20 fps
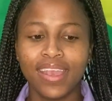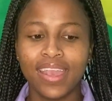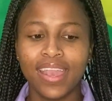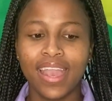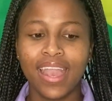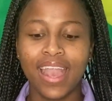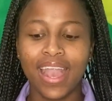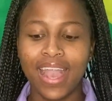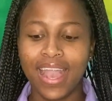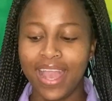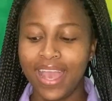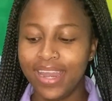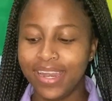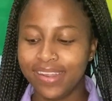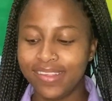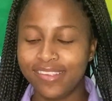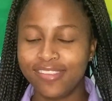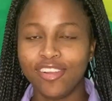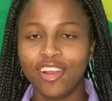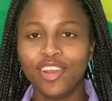and
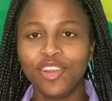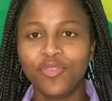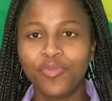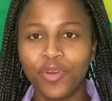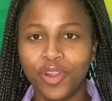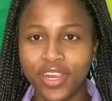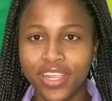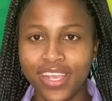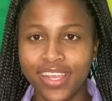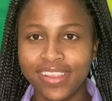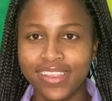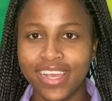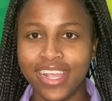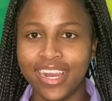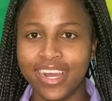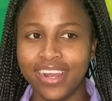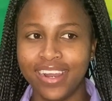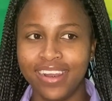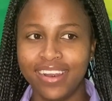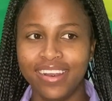started working
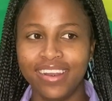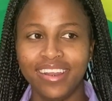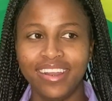there.